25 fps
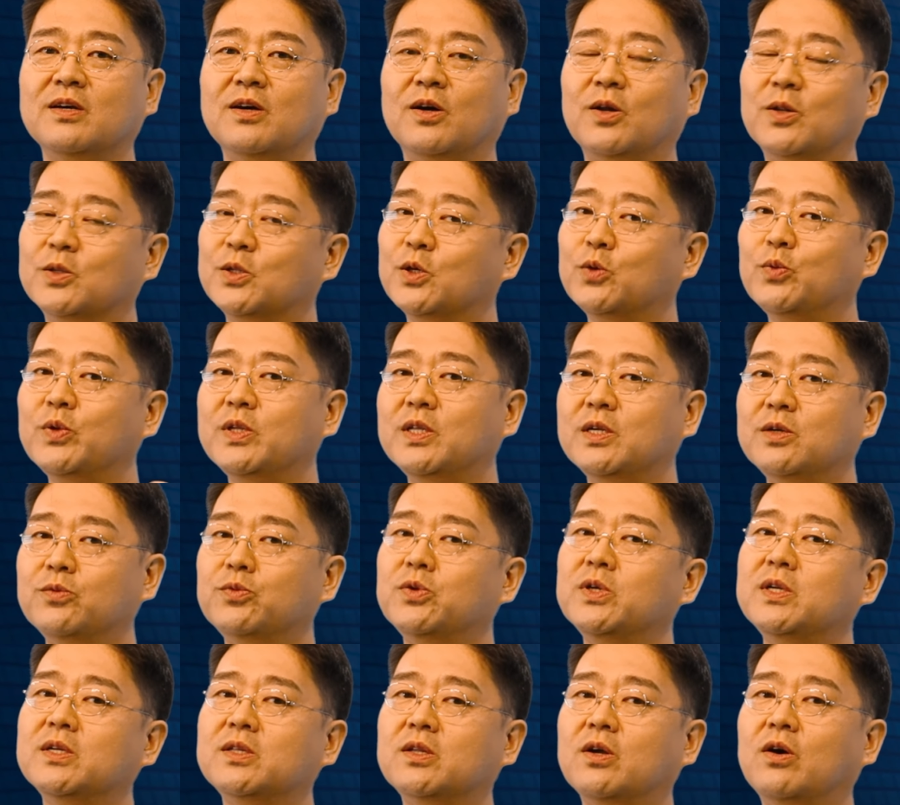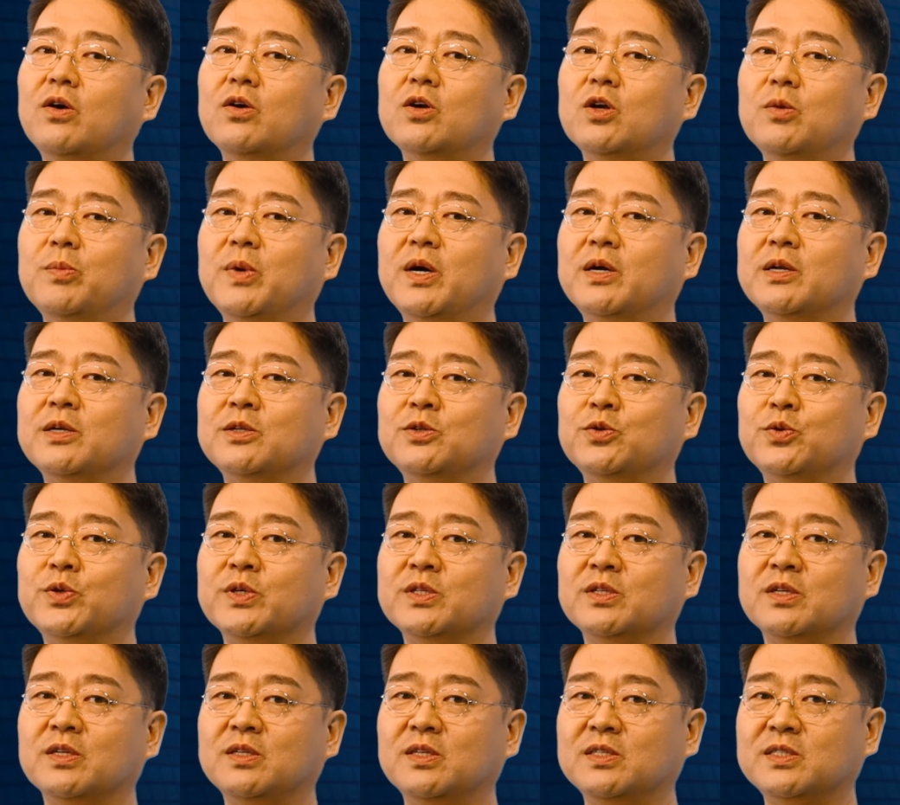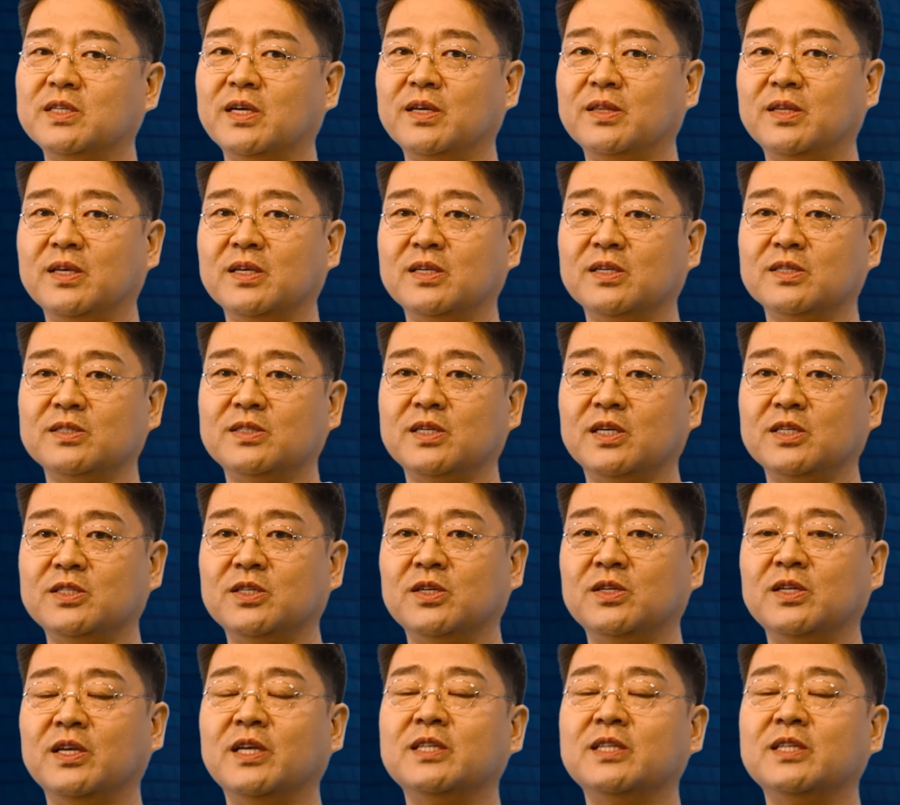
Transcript: although we didn't really talk about it during the design thinking session,